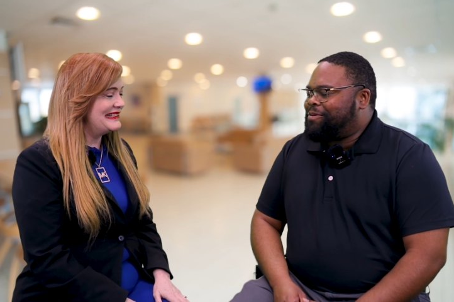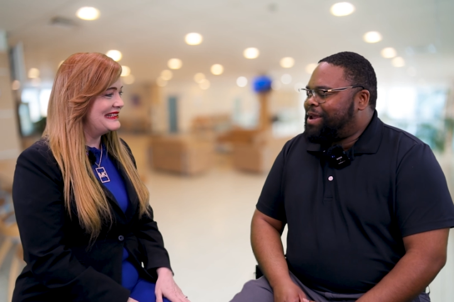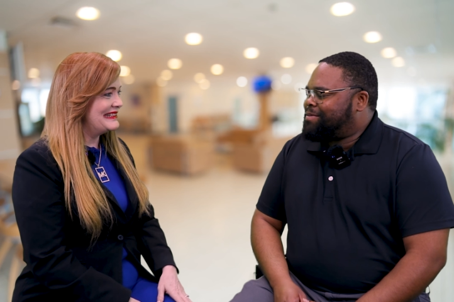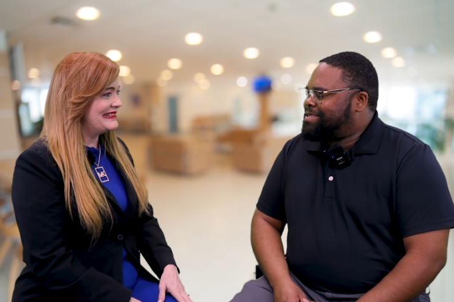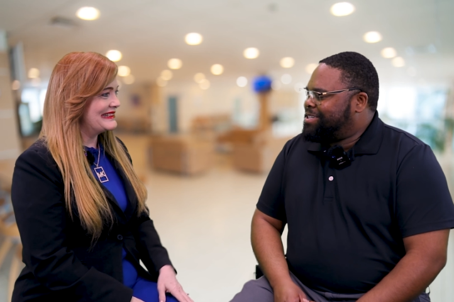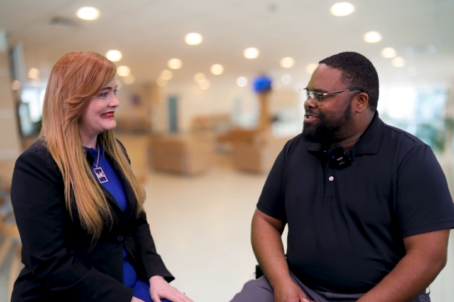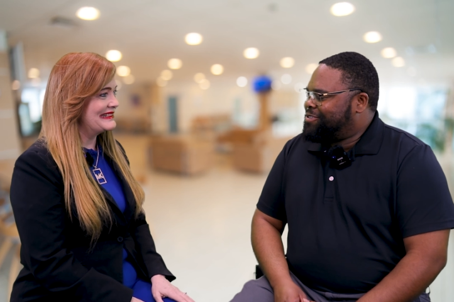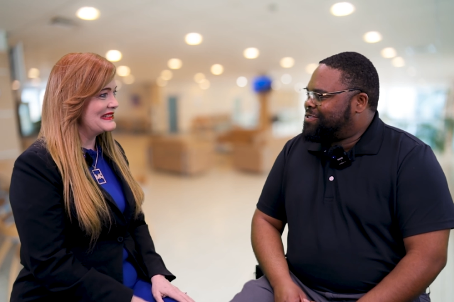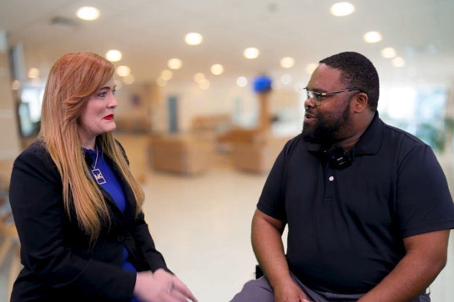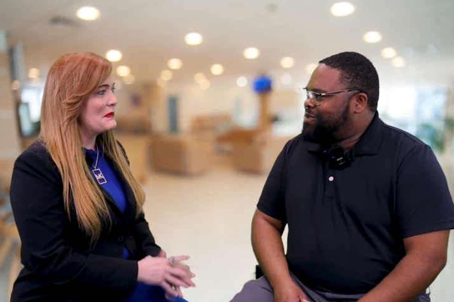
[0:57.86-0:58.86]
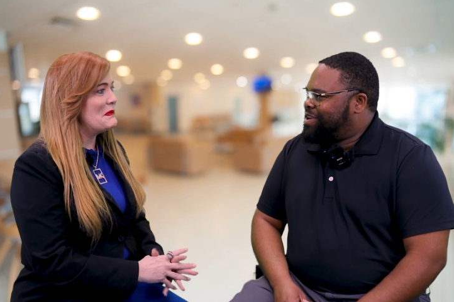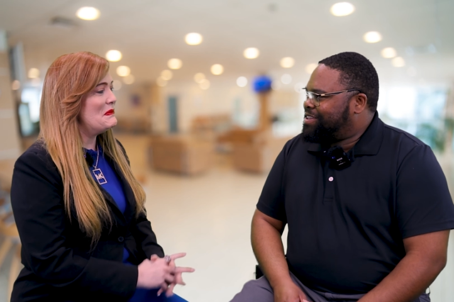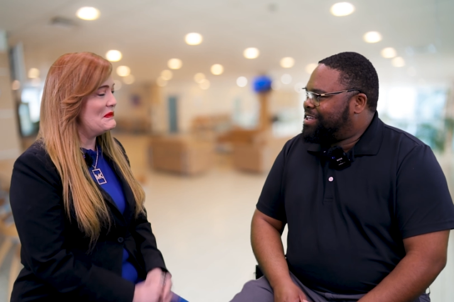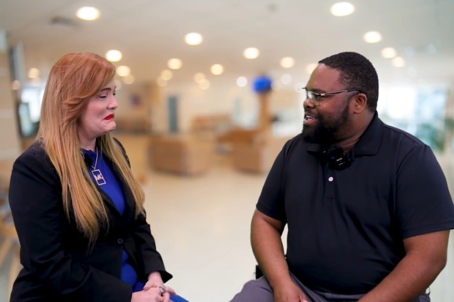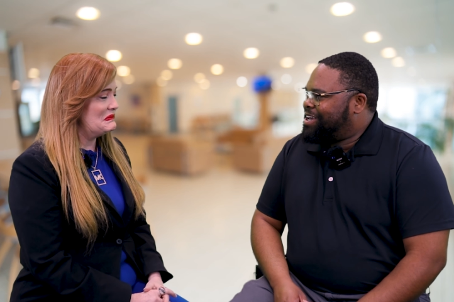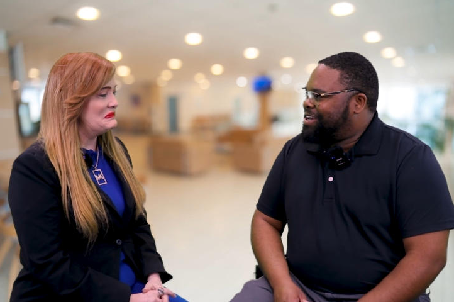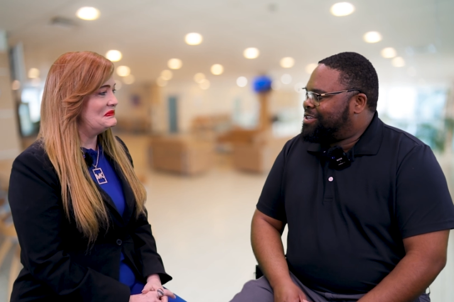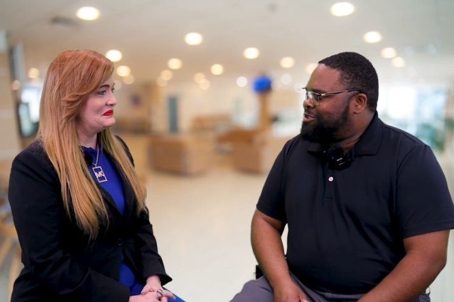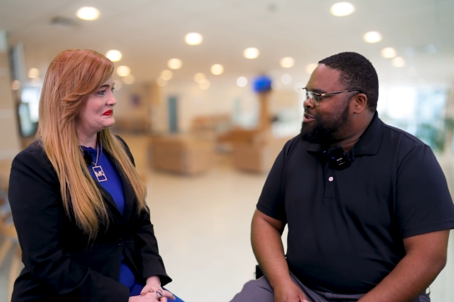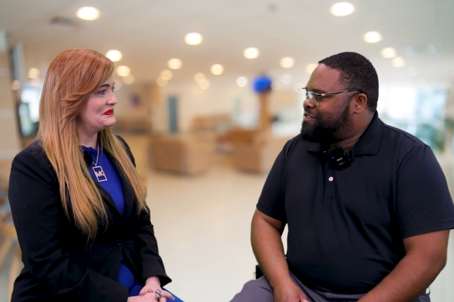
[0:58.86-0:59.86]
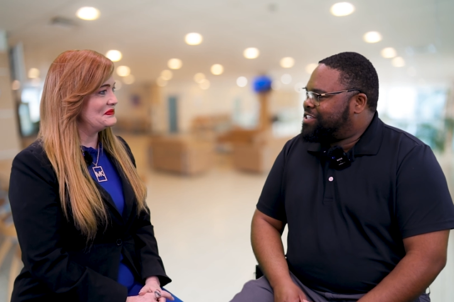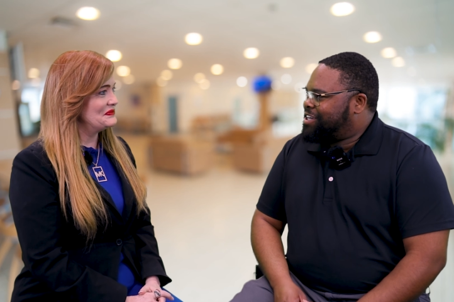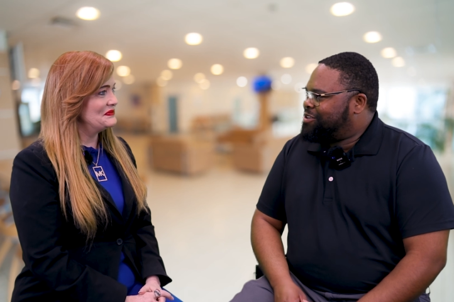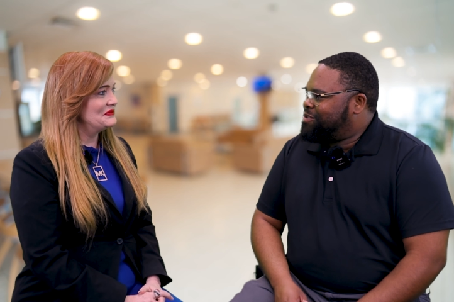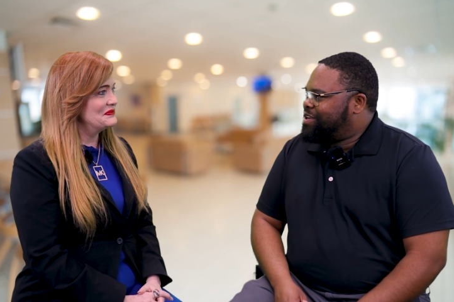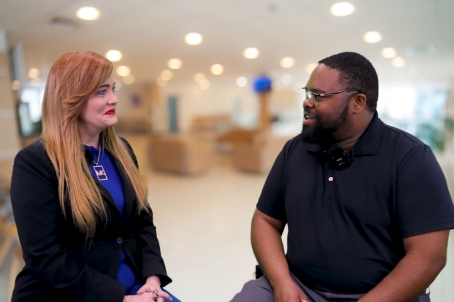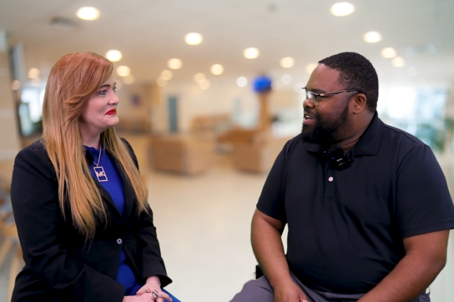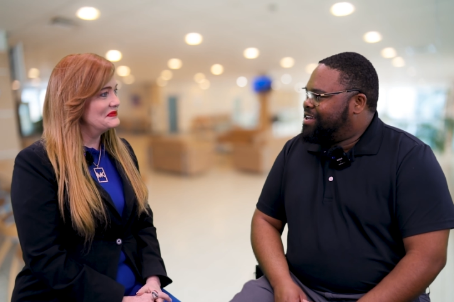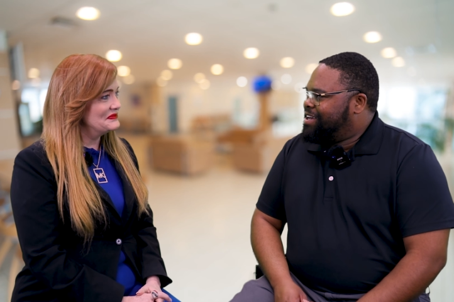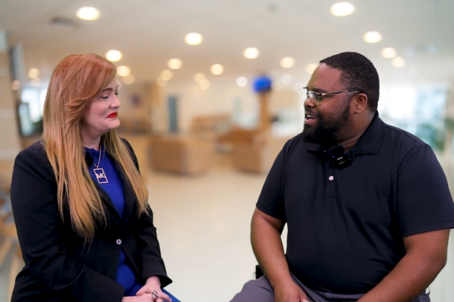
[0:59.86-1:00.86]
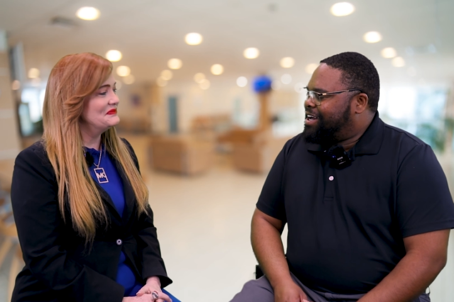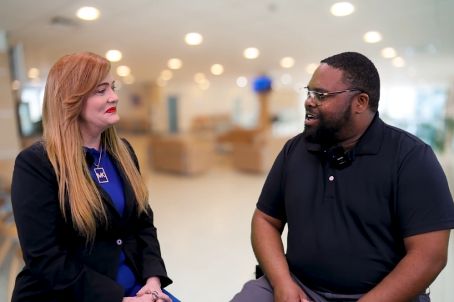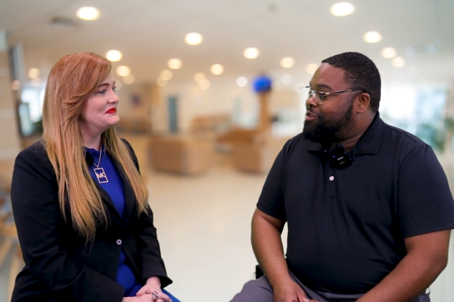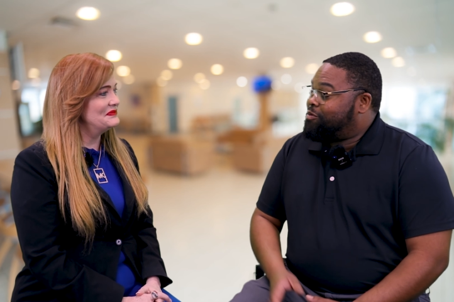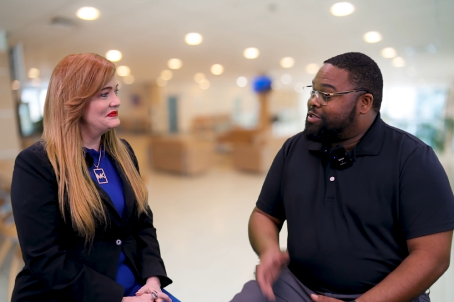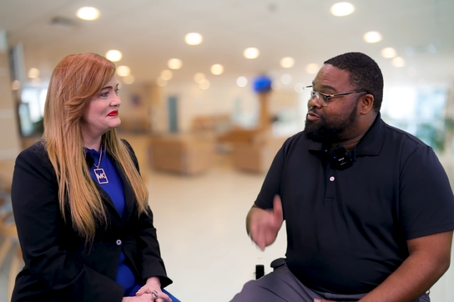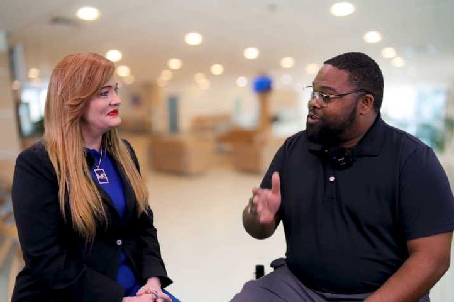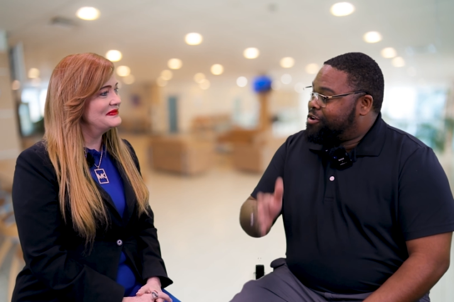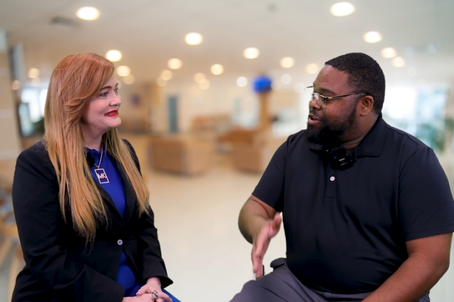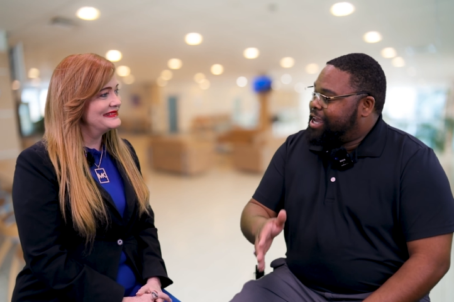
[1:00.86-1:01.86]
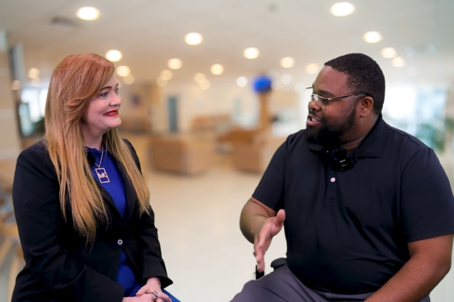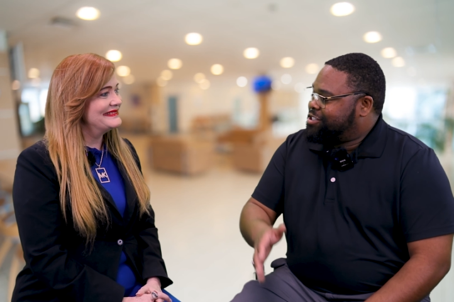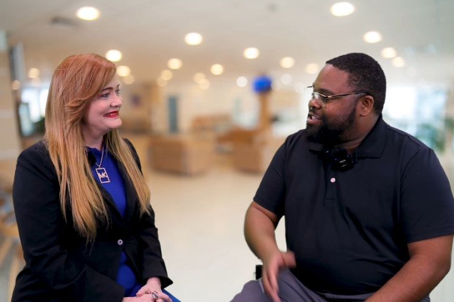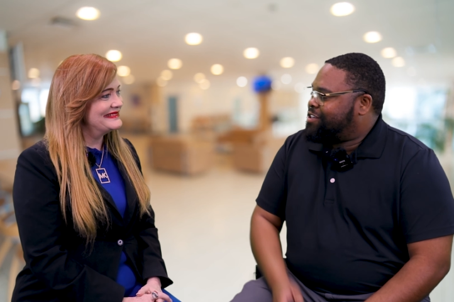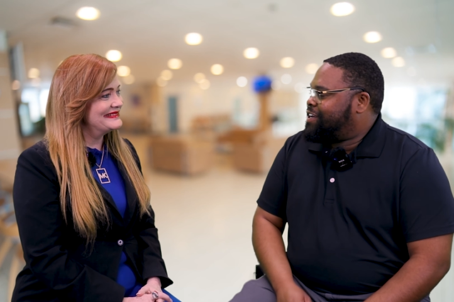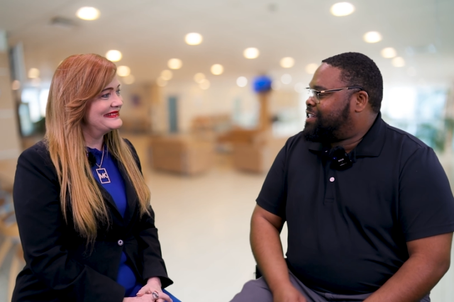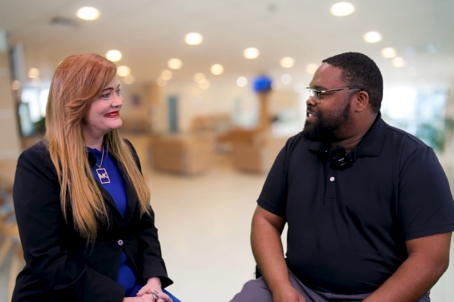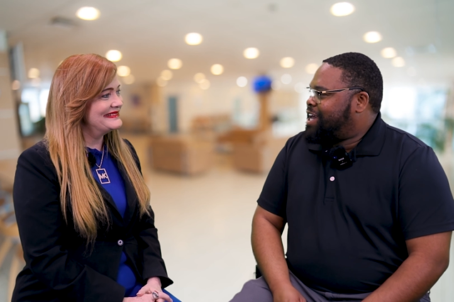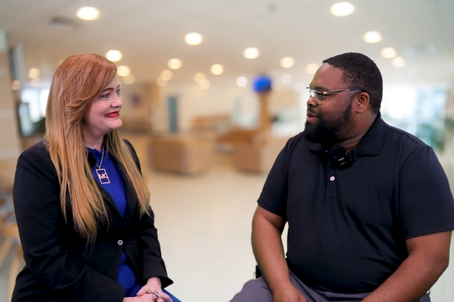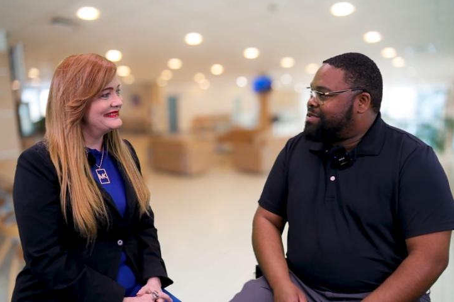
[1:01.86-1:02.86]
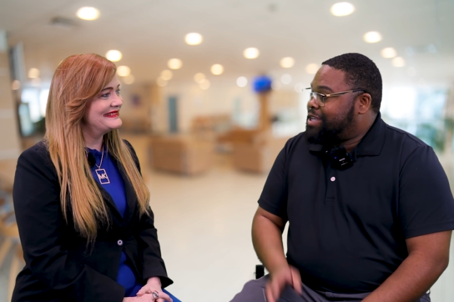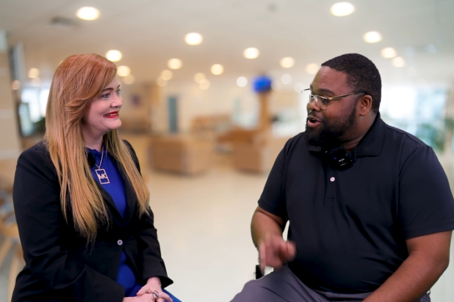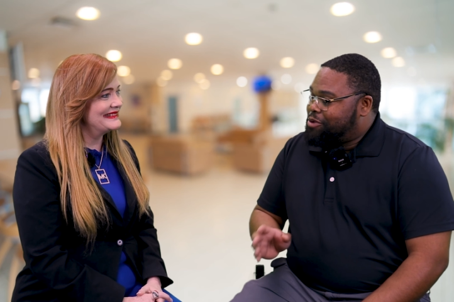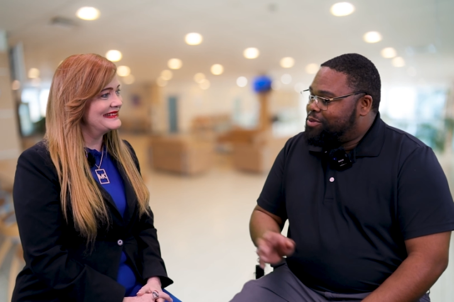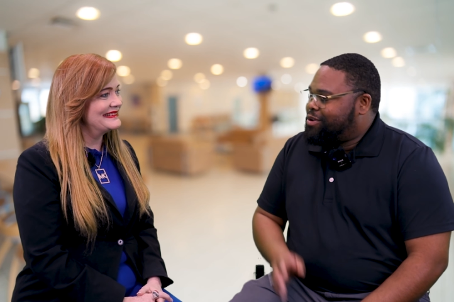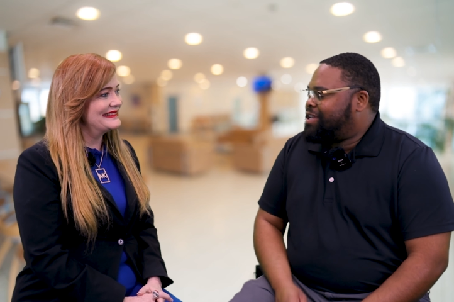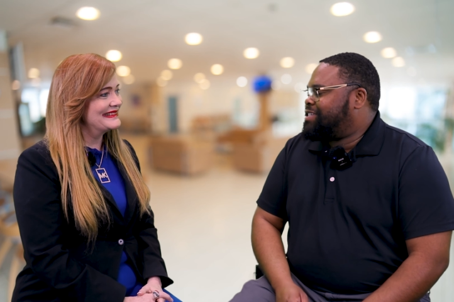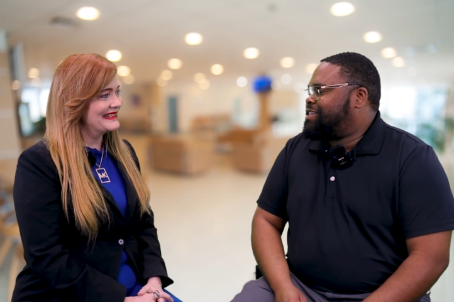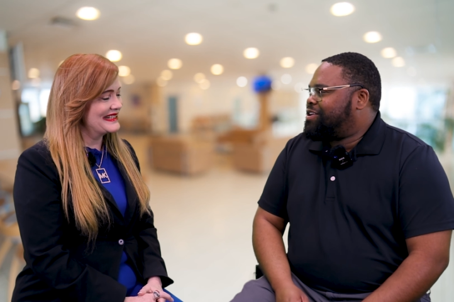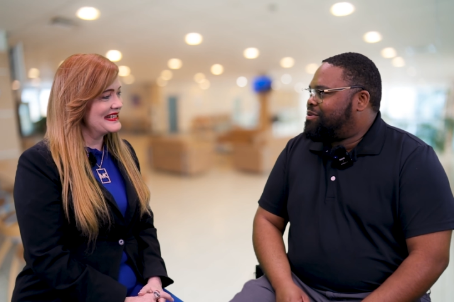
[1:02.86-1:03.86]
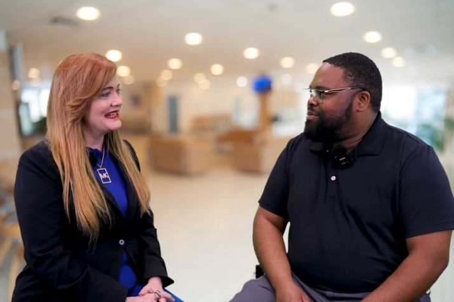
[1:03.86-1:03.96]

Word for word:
Speaker 1: uh, when I was six years old at mm-hmm. the uh, North Chattanooga, uh, was Recreation Center at the time. It's now Community Center.